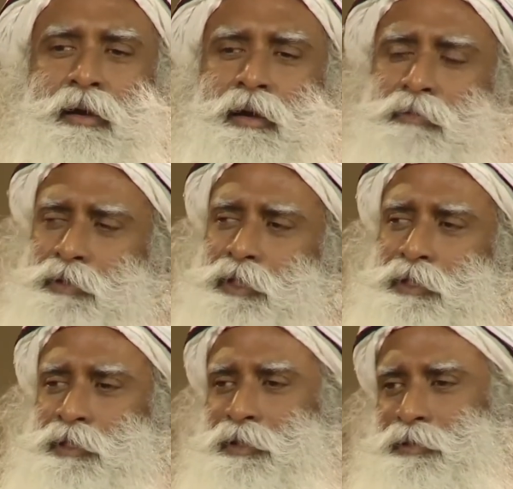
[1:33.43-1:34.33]
how is
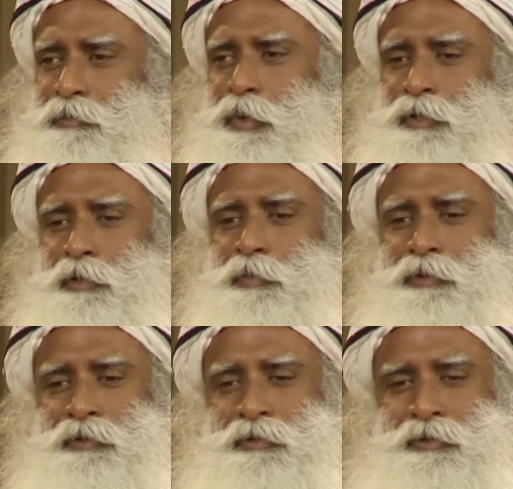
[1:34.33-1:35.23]
it
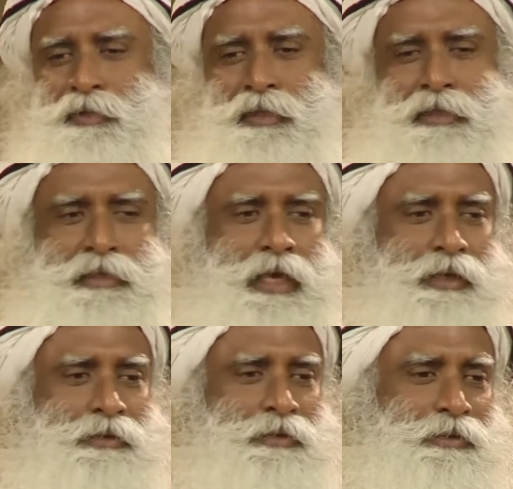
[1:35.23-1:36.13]
possible
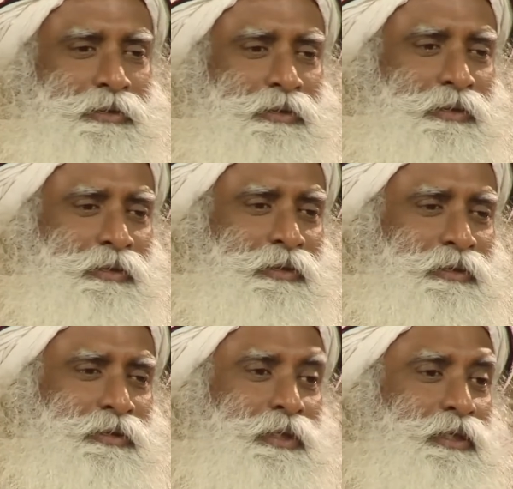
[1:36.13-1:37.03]
that
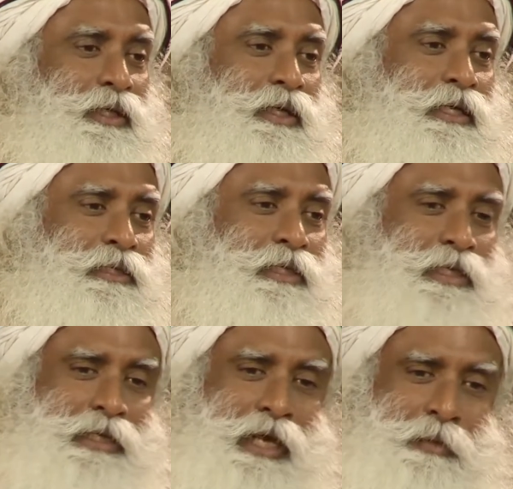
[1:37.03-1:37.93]
Sita gets
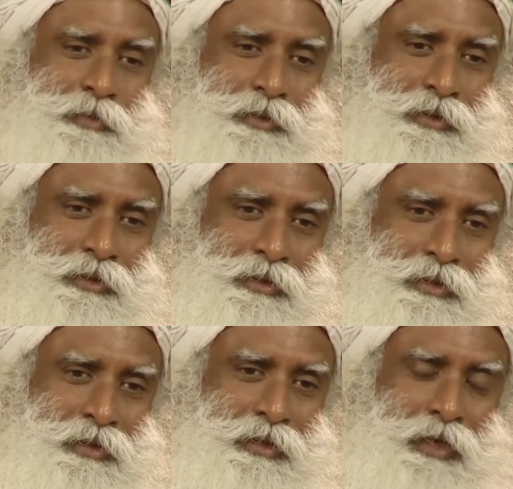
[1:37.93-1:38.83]
kidnapped
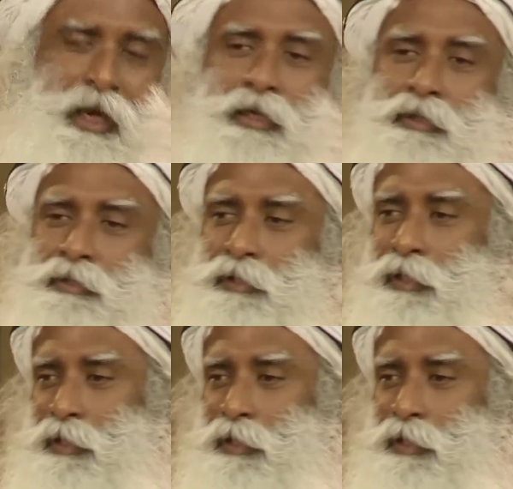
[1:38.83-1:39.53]
and